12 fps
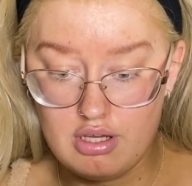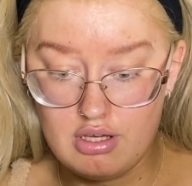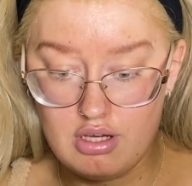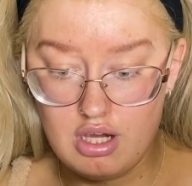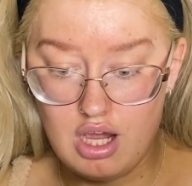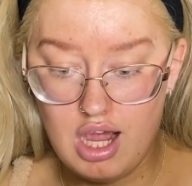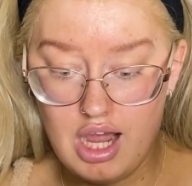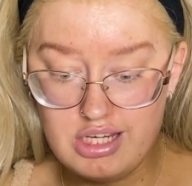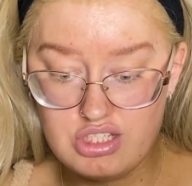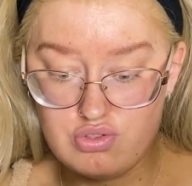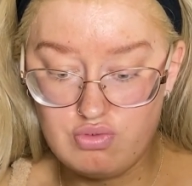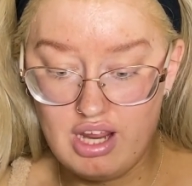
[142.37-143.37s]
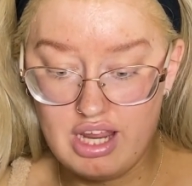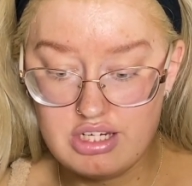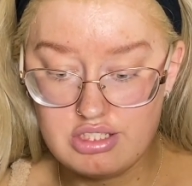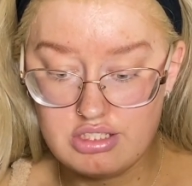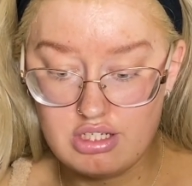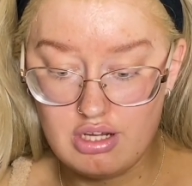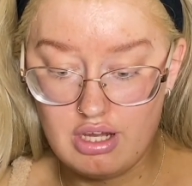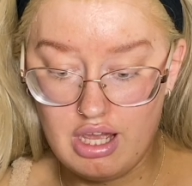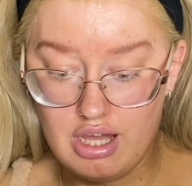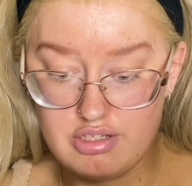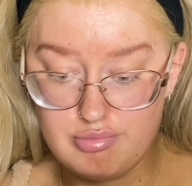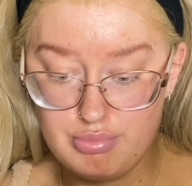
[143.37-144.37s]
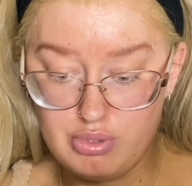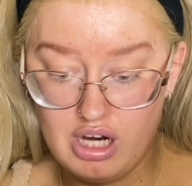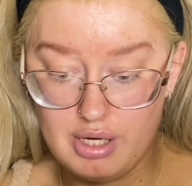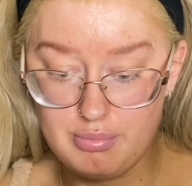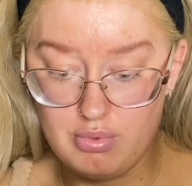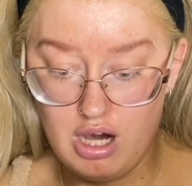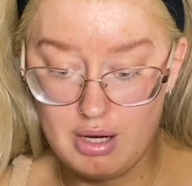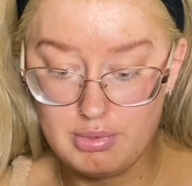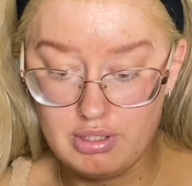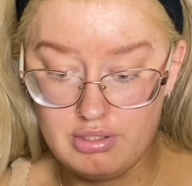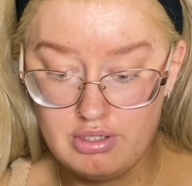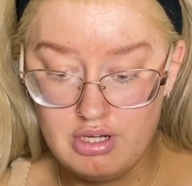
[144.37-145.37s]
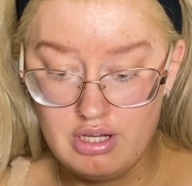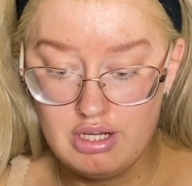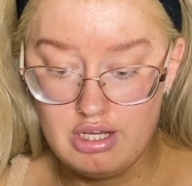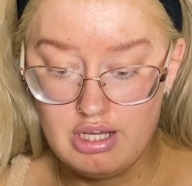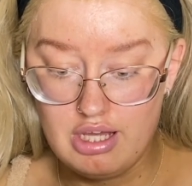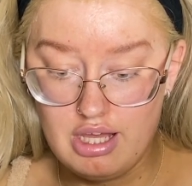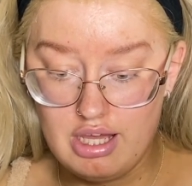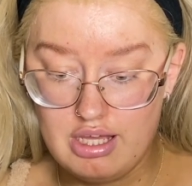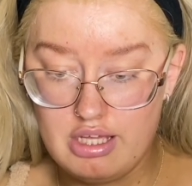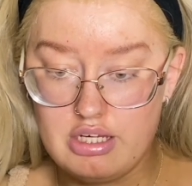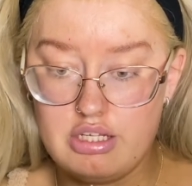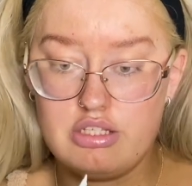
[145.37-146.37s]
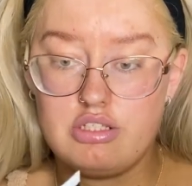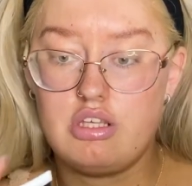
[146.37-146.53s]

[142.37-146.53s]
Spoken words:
Hydrate and Prime primer. It is